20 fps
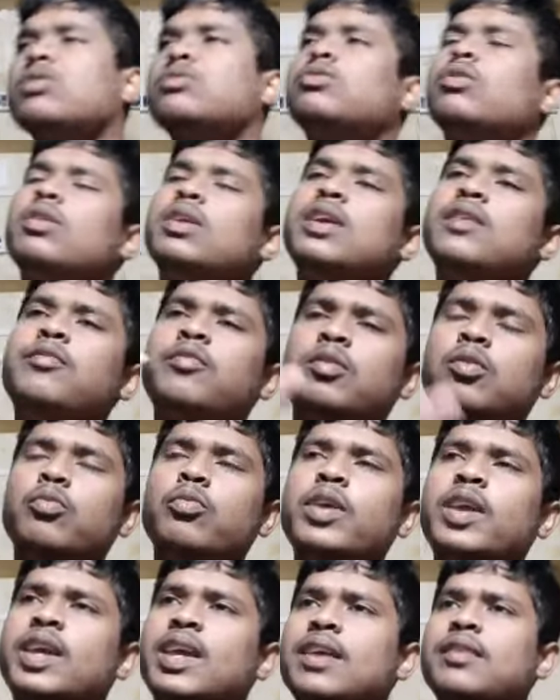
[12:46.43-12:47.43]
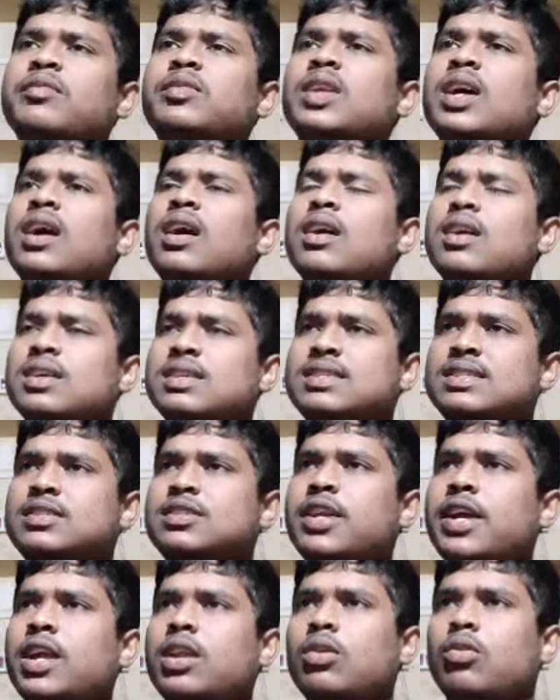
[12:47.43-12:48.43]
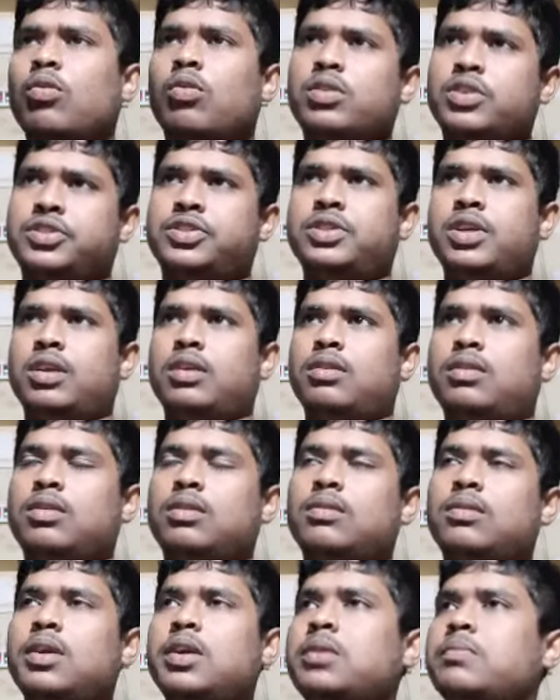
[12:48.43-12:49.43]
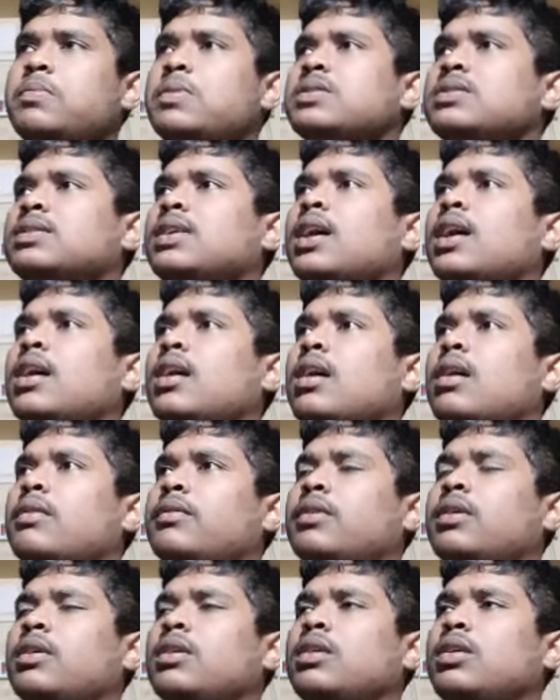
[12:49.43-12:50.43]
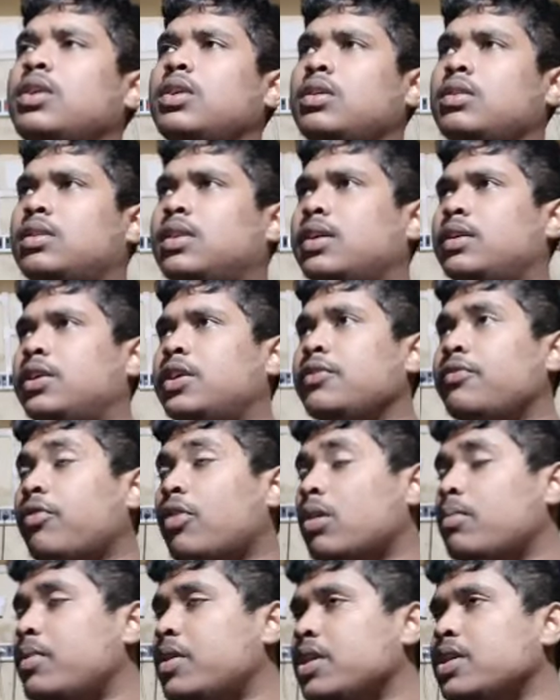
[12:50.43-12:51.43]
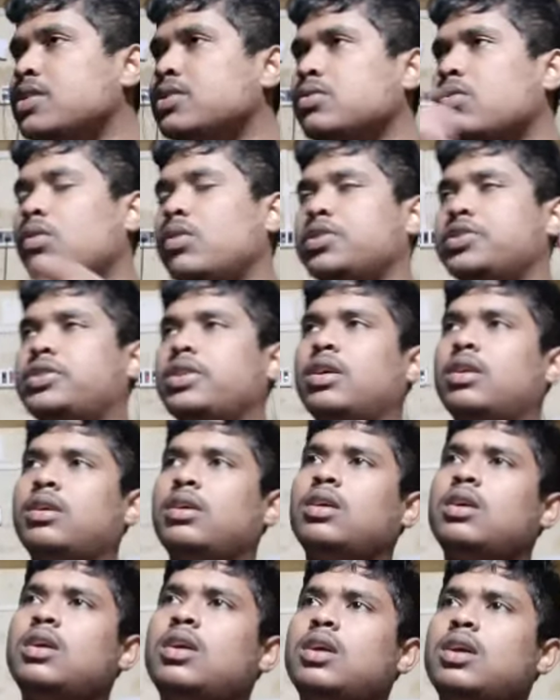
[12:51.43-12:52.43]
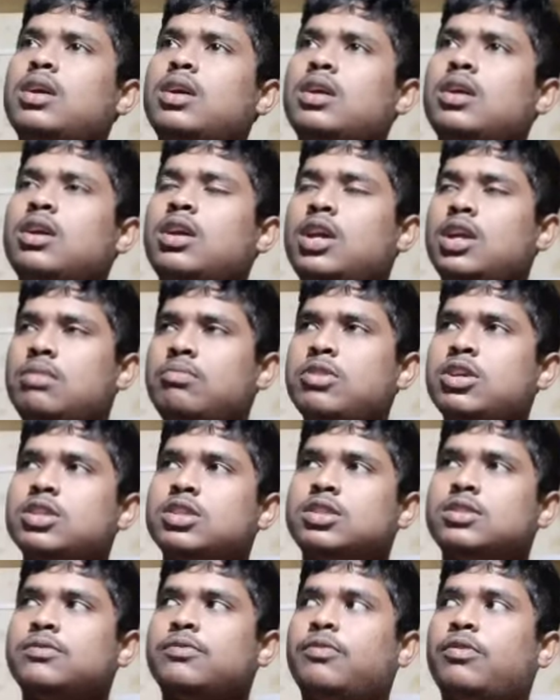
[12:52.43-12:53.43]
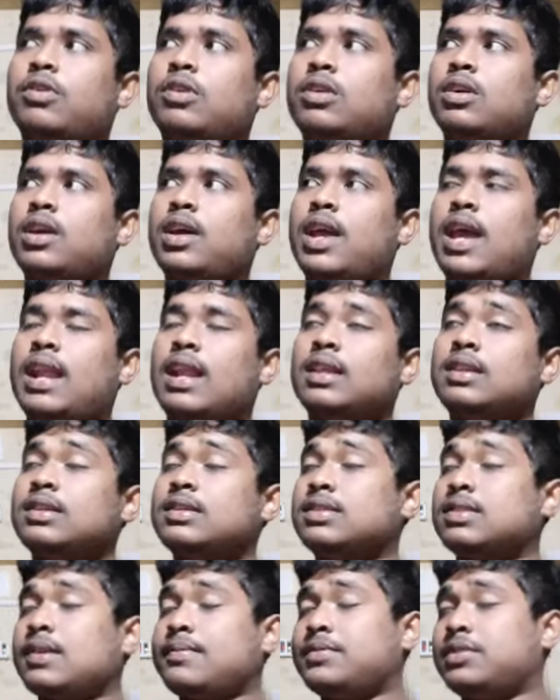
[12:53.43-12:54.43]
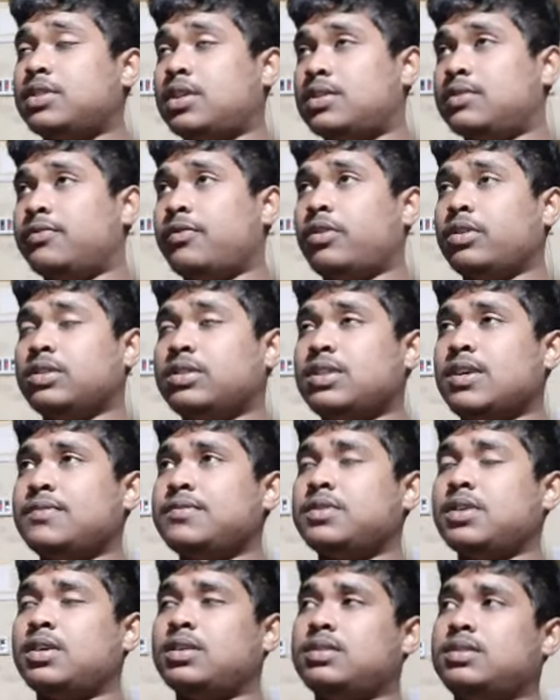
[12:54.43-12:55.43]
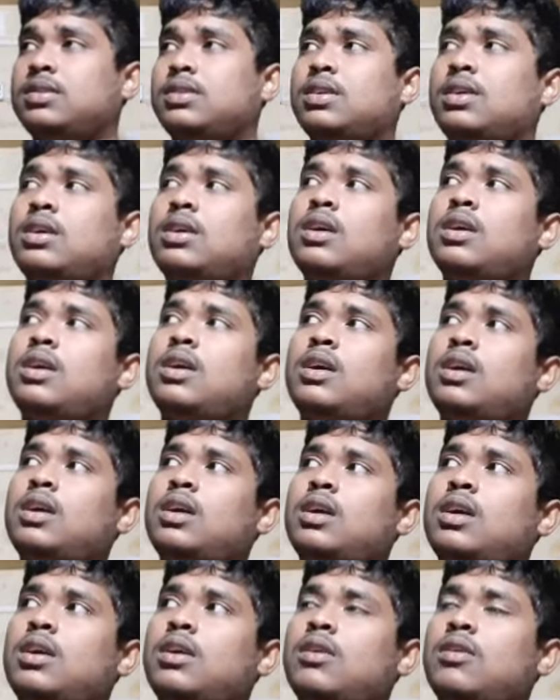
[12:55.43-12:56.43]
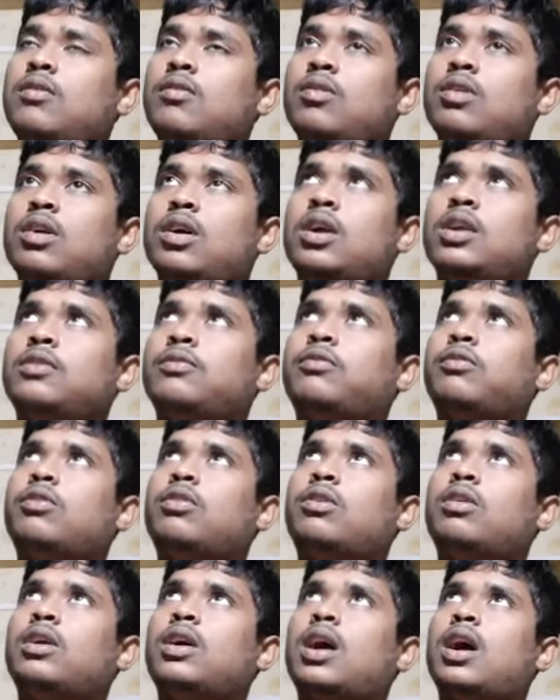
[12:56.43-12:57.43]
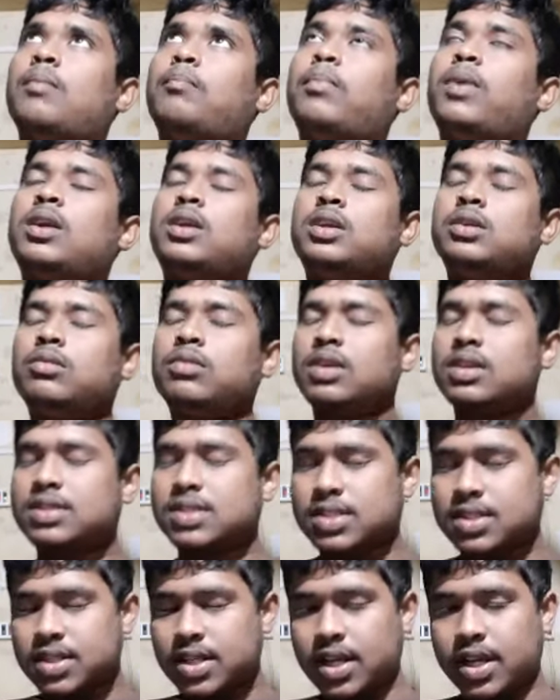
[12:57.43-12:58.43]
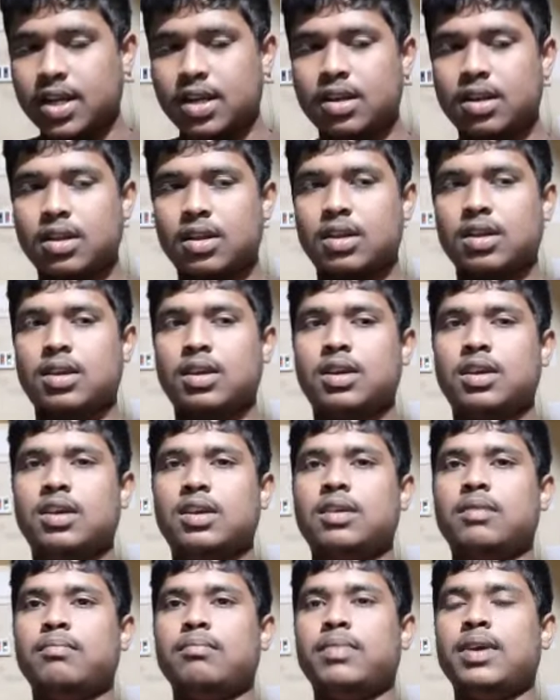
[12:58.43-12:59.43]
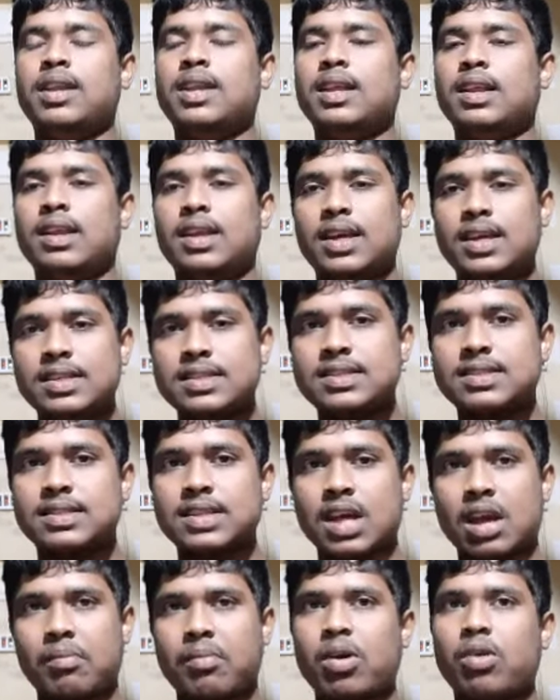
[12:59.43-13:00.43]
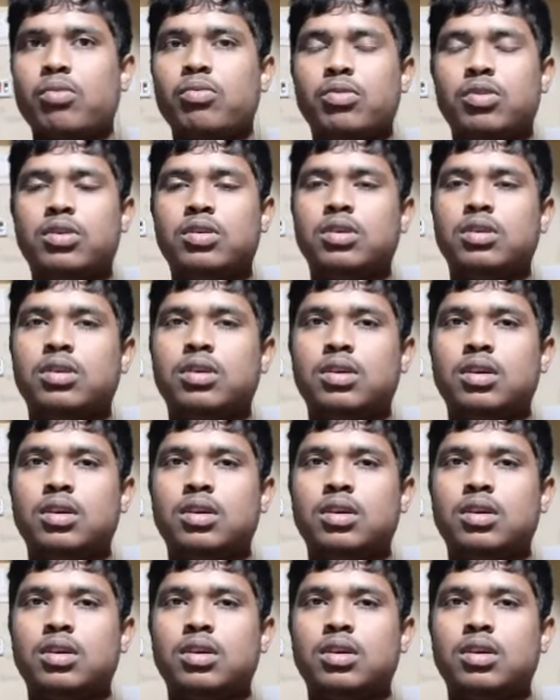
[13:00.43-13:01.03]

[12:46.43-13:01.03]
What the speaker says: so if we keep the strain constant, it means the deformity is constant. It means for another substance, for the substance, and for a particular strain, very less amount